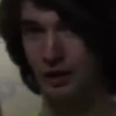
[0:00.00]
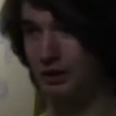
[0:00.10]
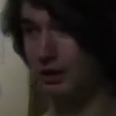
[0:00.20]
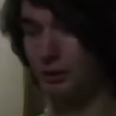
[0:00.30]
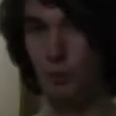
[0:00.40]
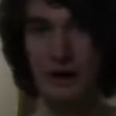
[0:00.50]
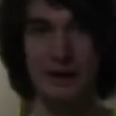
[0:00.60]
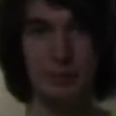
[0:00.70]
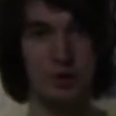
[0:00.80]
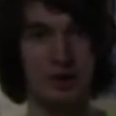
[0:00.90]
are way
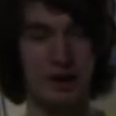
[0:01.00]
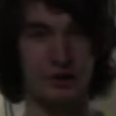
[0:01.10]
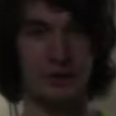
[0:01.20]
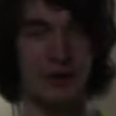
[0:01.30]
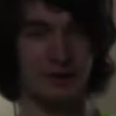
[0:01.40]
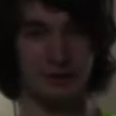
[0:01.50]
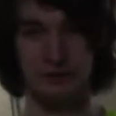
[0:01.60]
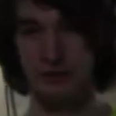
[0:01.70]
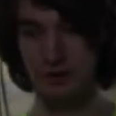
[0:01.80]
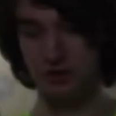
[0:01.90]
more cost effective.
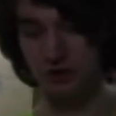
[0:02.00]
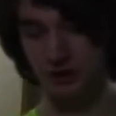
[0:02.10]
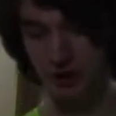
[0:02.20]
You just